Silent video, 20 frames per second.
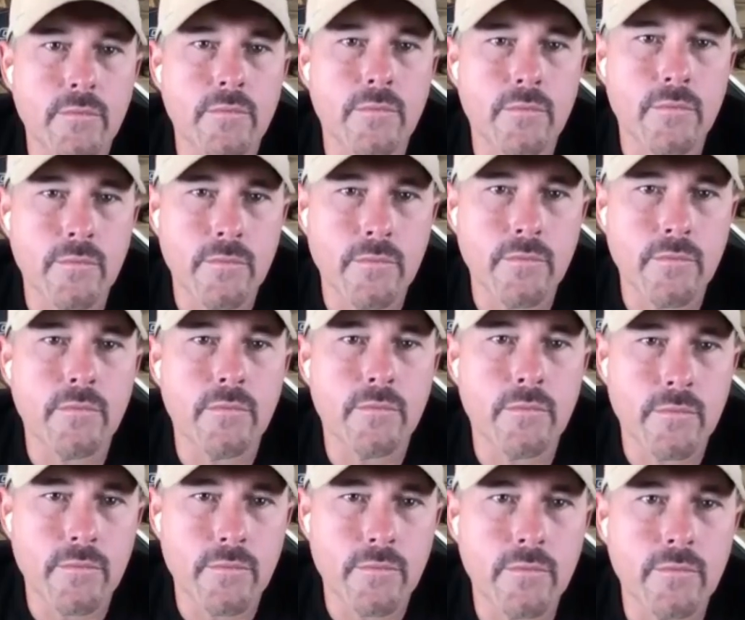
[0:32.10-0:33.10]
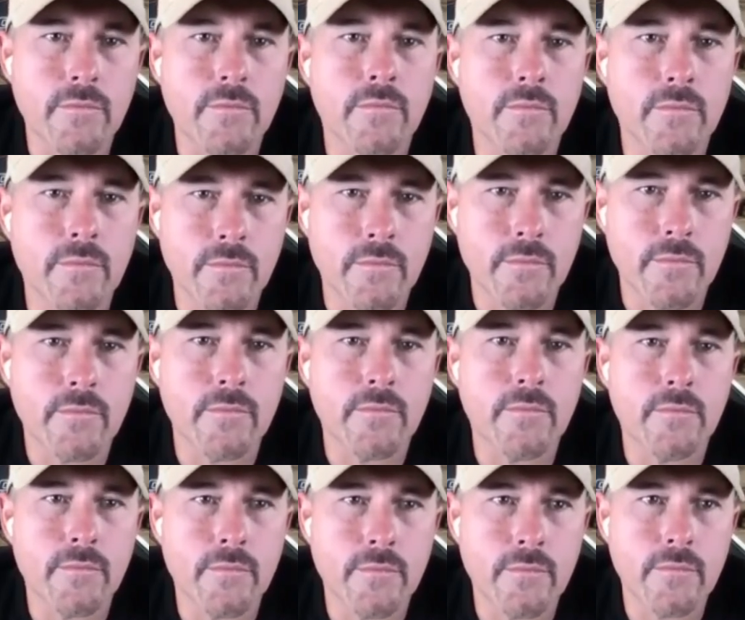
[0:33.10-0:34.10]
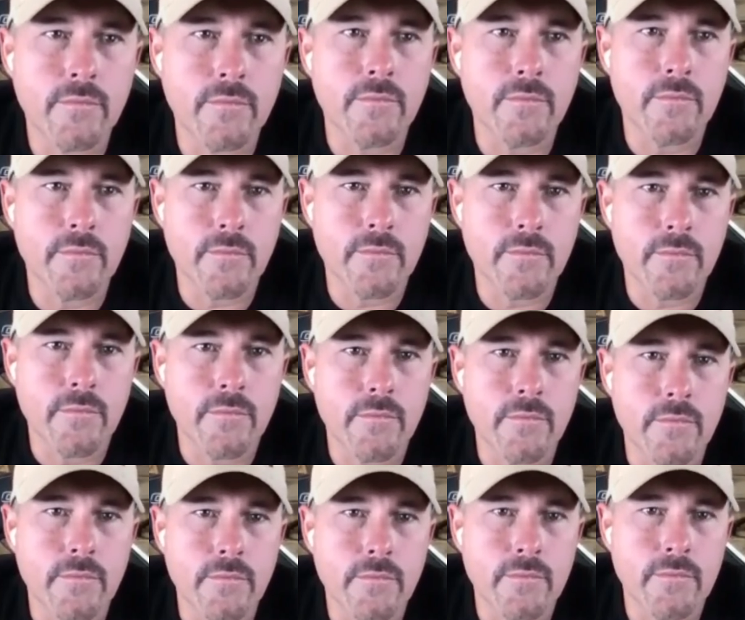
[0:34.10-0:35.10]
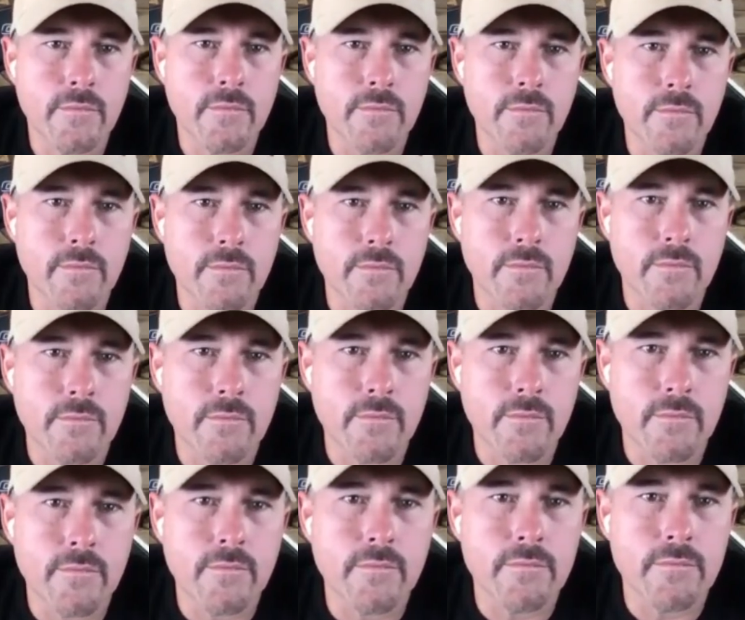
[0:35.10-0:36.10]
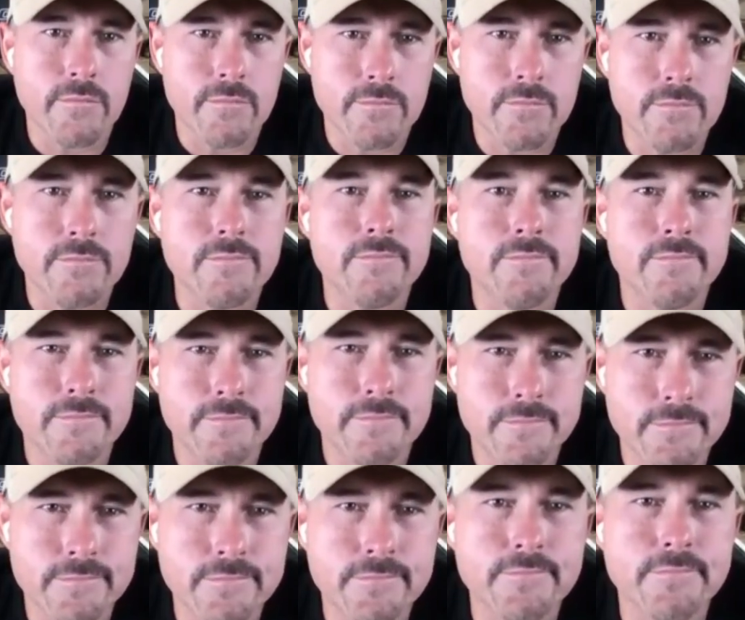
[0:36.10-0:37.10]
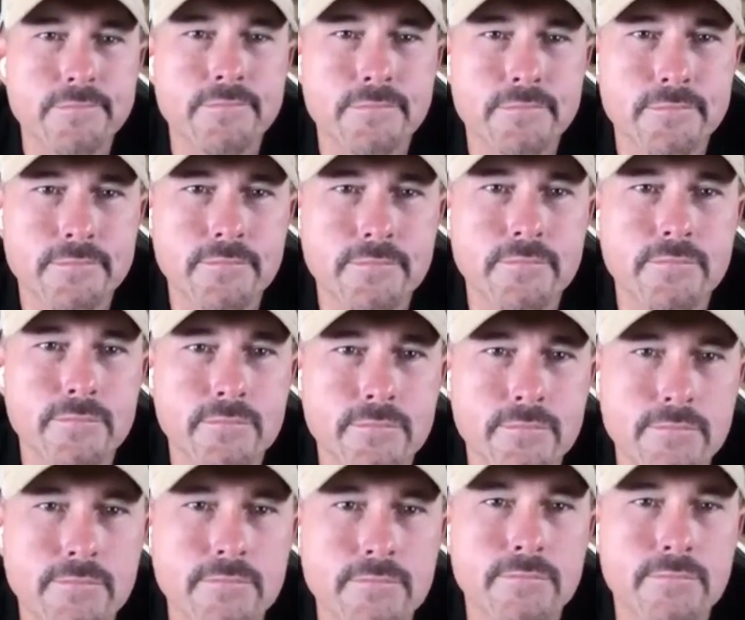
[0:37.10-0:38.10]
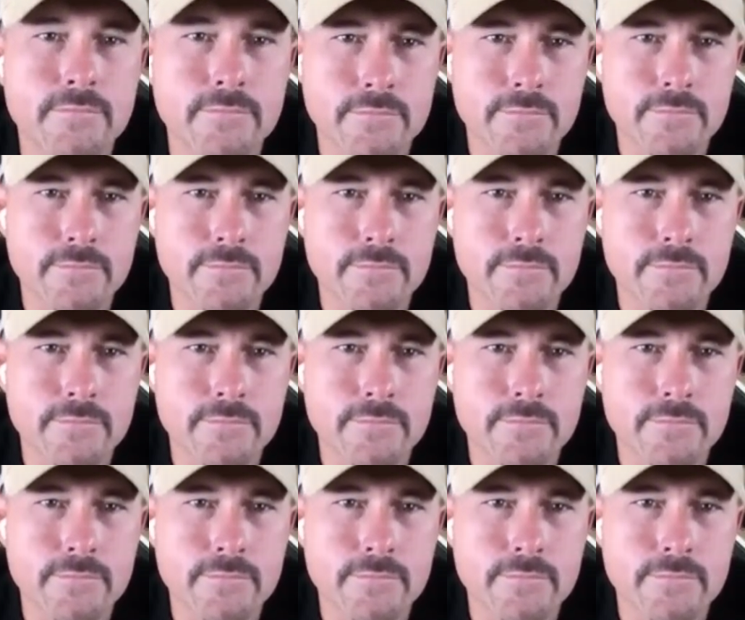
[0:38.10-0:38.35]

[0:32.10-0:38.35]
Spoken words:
(not speaking)